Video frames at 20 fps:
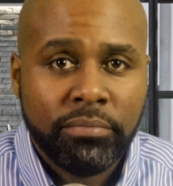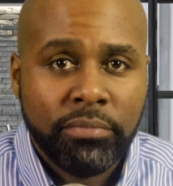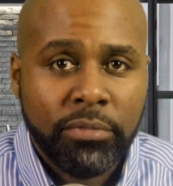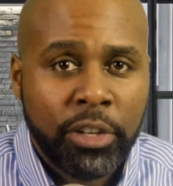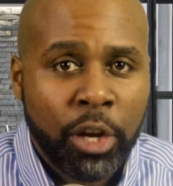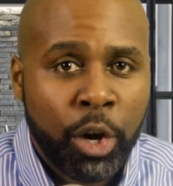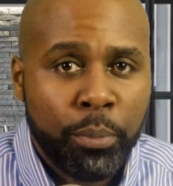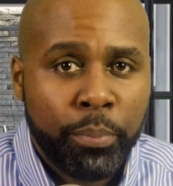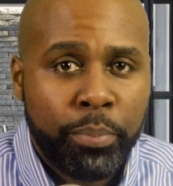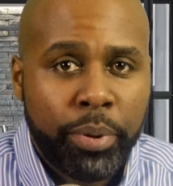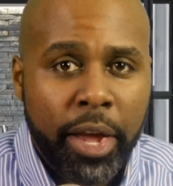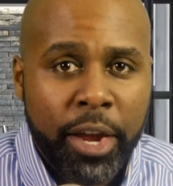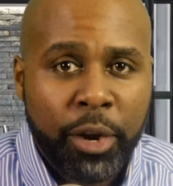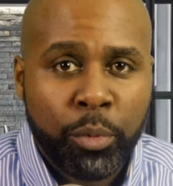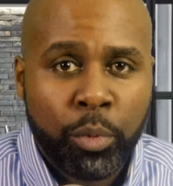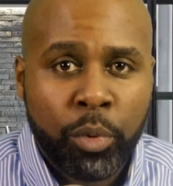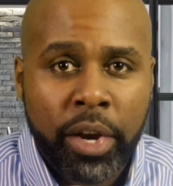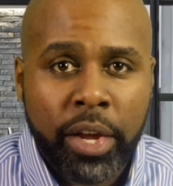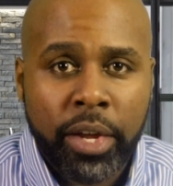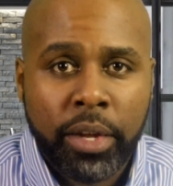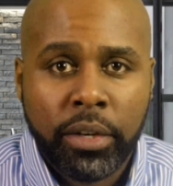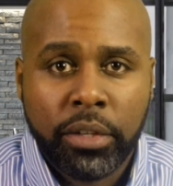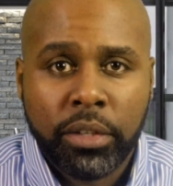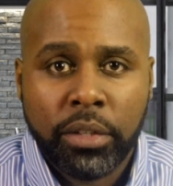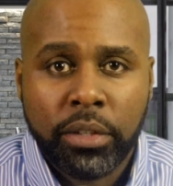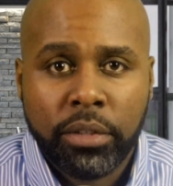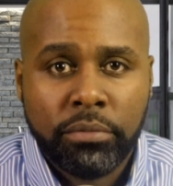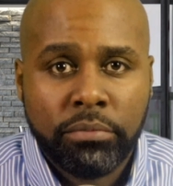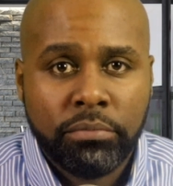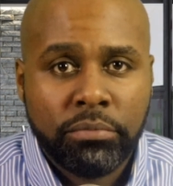don't pay rent,
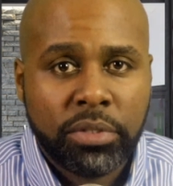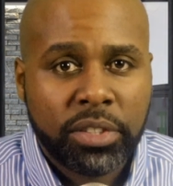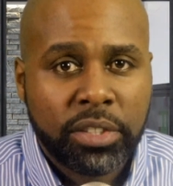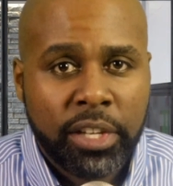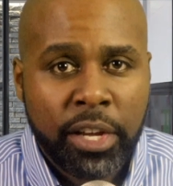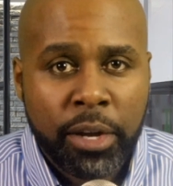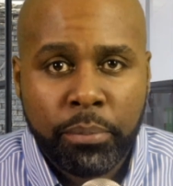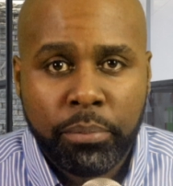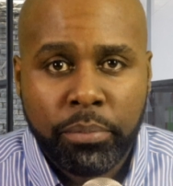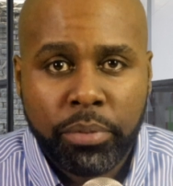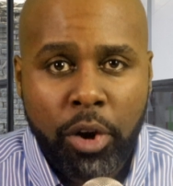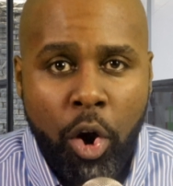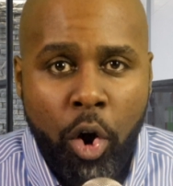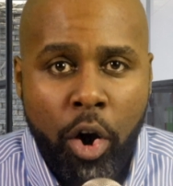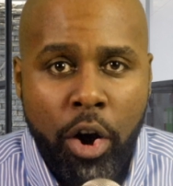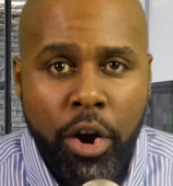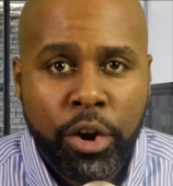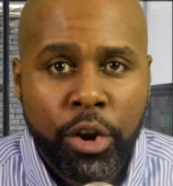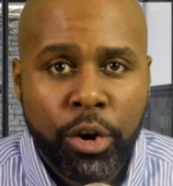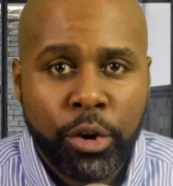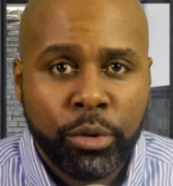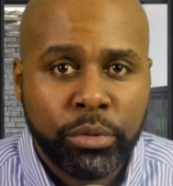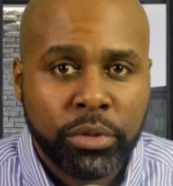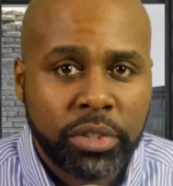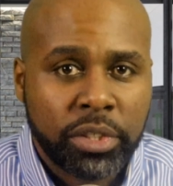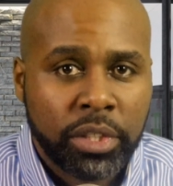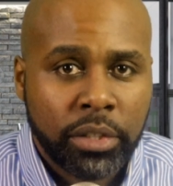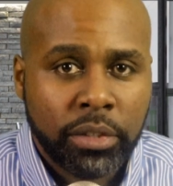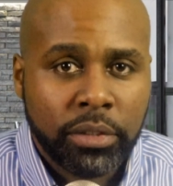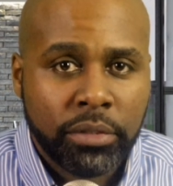skip car
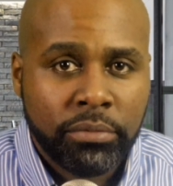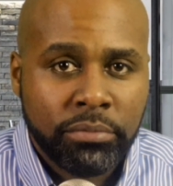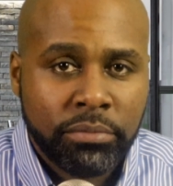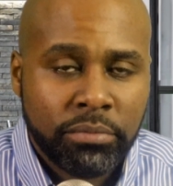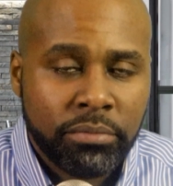notes, and